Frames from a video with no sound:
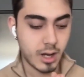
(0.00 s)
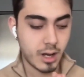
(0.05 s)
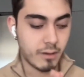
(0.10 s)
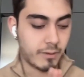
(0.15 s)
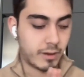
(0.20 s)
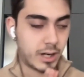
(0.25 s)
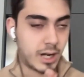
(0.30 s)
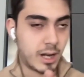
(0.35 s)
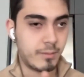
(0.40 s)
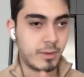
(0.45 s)

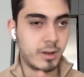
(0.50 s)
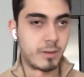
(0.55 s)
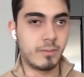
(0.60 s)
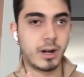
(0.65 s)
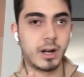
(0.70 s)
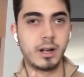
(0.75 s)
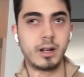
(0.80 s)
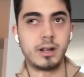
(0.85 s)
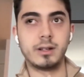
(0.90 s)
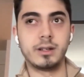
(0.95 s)
What I mean
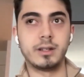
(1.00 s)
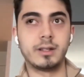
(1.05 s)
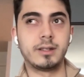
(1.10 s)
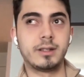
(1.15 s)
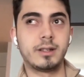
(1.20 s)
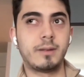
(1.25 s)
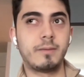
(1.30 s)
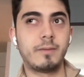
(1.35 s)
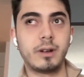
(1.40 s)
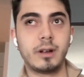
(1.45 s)
by that is
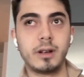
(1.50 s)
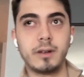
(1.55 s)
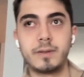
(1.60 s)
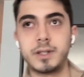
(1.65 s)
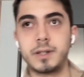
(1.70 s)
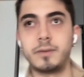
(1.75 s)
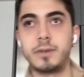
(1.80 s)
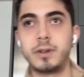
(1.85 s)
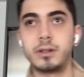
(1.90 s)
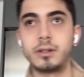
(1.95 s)
if
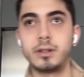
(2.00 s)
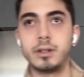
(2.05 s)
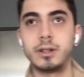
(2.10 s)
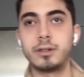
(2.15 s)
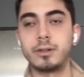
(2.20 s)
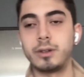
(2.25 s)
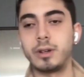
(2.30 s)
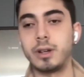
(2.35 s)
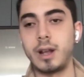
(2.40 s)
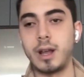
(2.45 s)
someone clicks
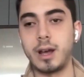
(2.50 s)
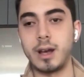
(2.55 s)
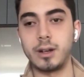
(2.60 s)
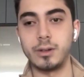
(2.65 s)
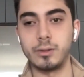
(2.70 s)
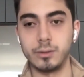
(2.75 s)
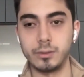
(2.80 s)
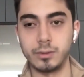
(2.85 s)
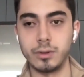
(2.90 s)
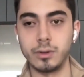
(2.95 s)
on an ad
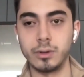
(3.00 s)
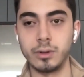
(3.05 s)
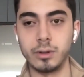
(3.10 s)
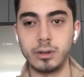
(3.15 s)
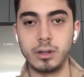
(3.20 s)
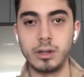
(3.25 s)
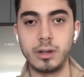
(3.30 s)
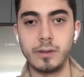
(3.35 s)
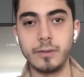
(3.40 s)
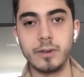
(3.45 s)
on
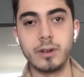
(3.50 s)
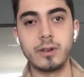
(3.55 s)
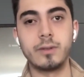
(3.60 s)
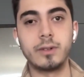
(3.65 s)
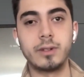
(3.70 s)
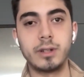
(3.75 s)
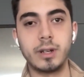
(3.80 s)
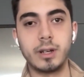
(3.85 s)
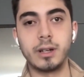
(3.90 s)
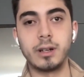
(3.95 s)
Google, we are
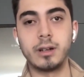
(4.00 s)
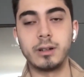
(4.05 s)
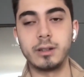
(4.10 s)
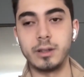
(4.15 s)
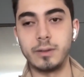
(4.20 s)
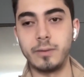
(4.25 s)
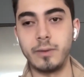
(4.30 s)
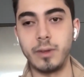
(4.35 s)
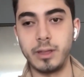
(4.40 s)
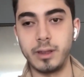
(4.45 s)
retargeting
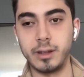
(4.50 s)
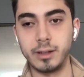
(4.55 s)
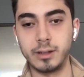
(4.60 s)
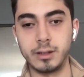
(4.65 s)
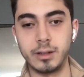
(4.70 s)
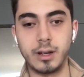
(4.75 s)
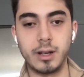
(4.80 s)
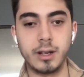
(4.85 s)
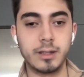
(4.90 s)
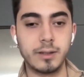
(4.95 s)
them with
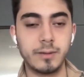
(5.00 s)
LinkedIn ads.